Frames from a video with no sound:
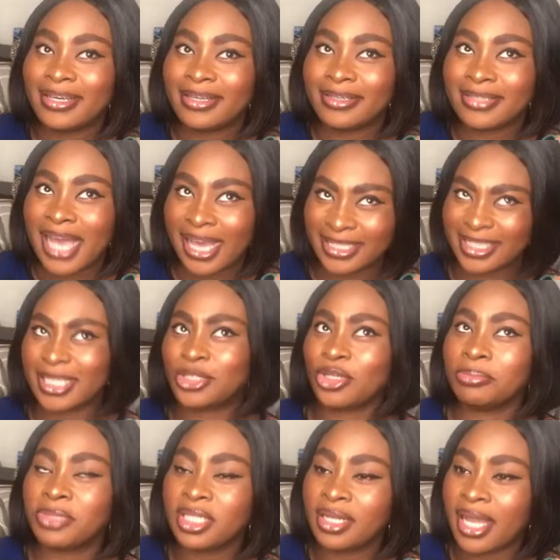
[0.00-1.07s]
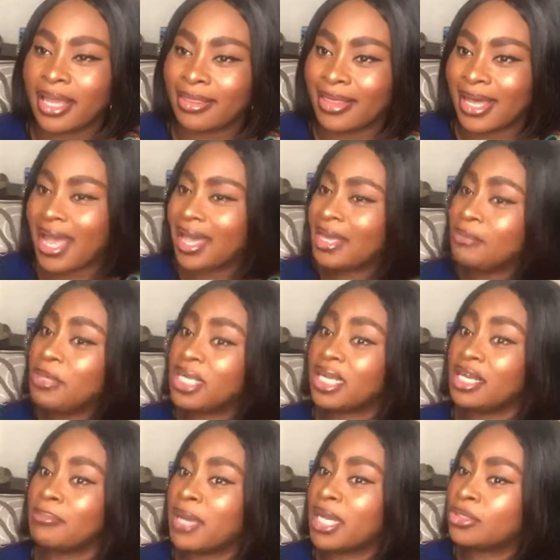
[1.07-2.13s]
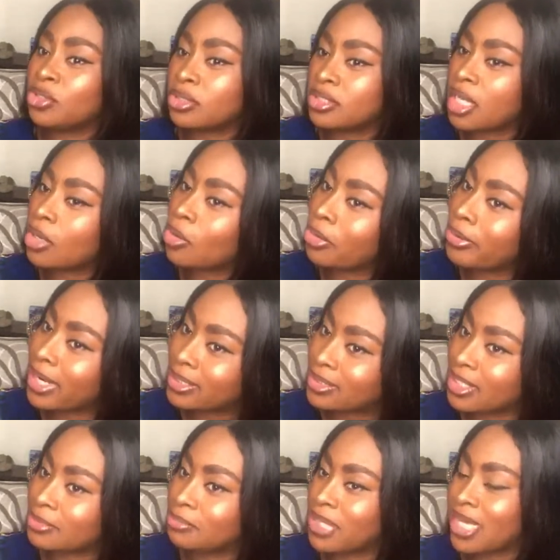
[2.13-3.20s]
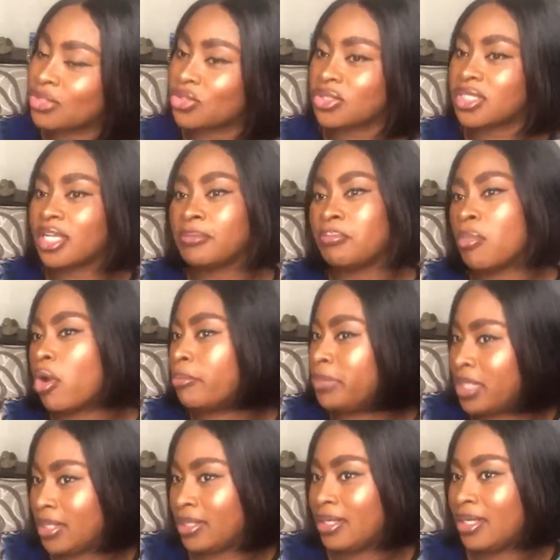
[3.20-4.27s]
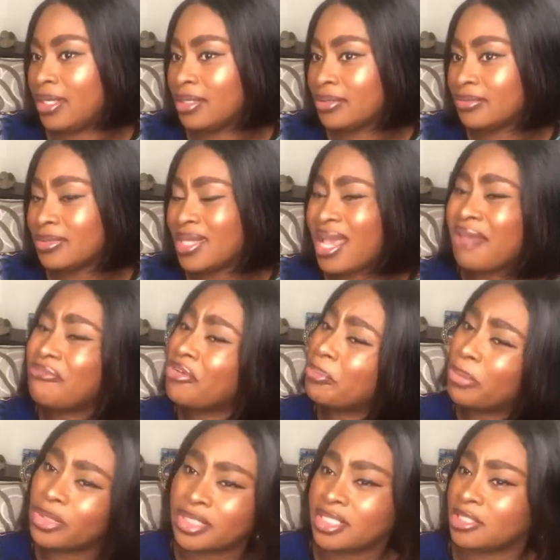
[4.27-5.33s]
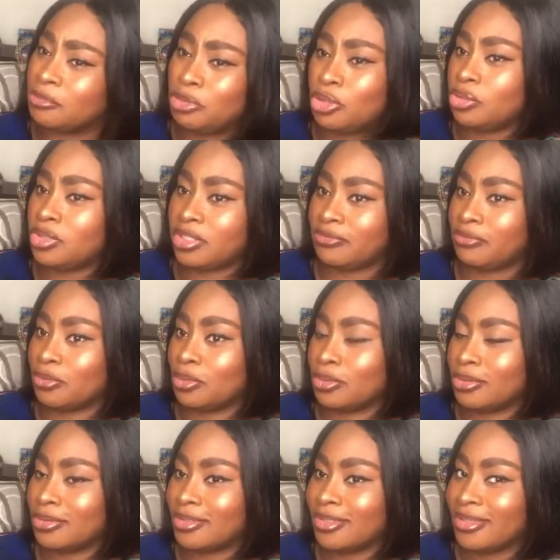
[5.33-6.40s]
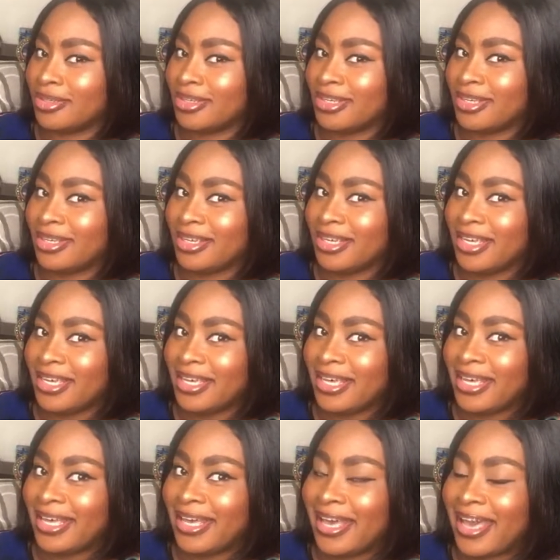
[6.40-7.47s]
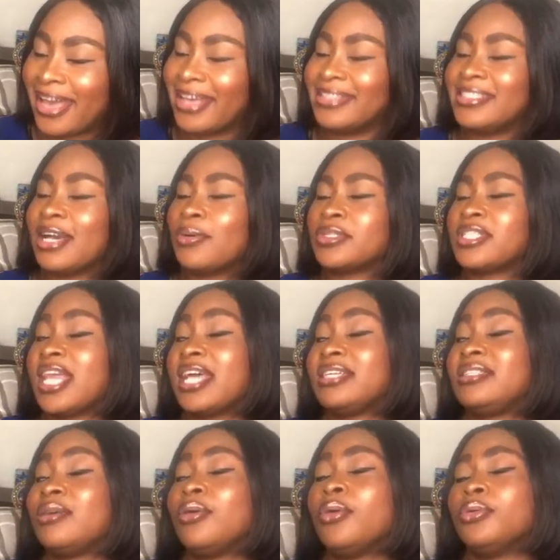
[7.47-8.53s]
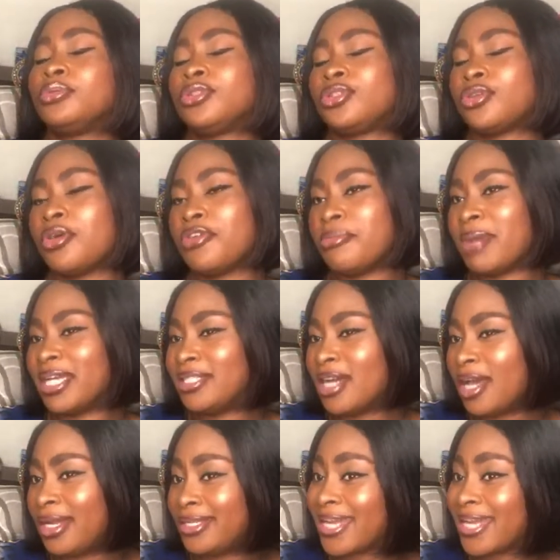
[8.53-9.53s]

I said something like that. Immediately, my daughter corrected me and she said, Mommy, everybody is beautiful. And I was like, oh, sorry, my darling.